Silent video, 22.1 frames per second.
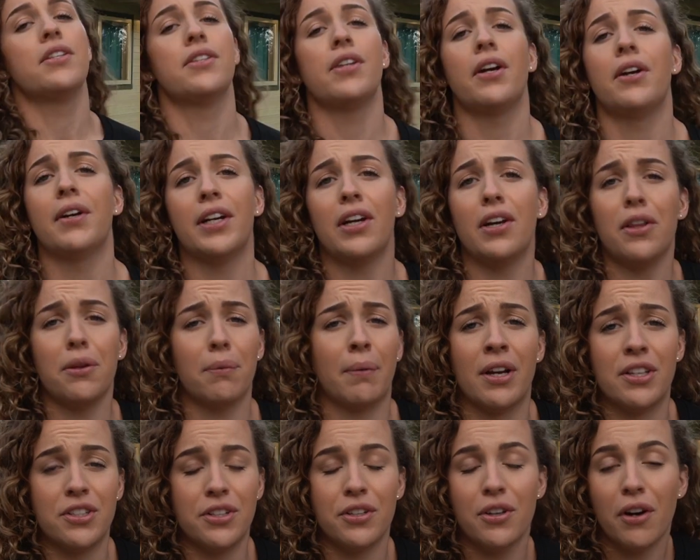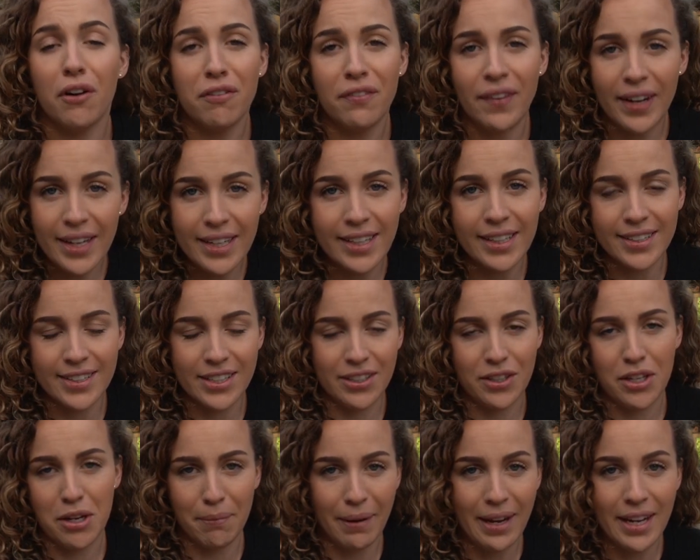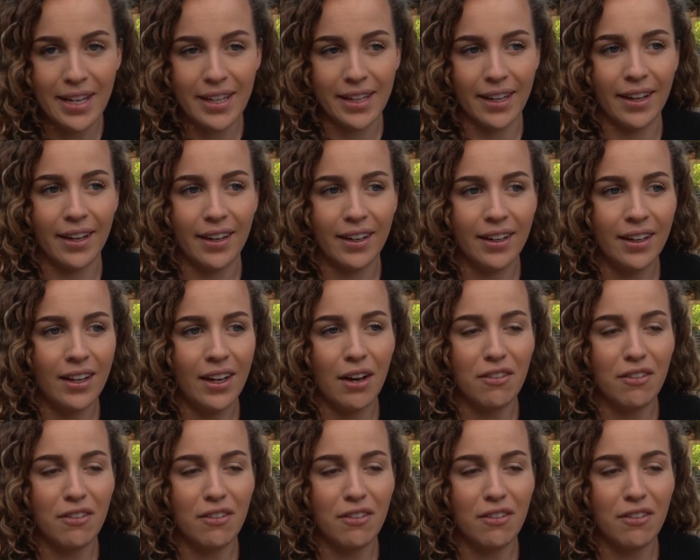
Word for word: So in other words, you've got to fake it till you make it.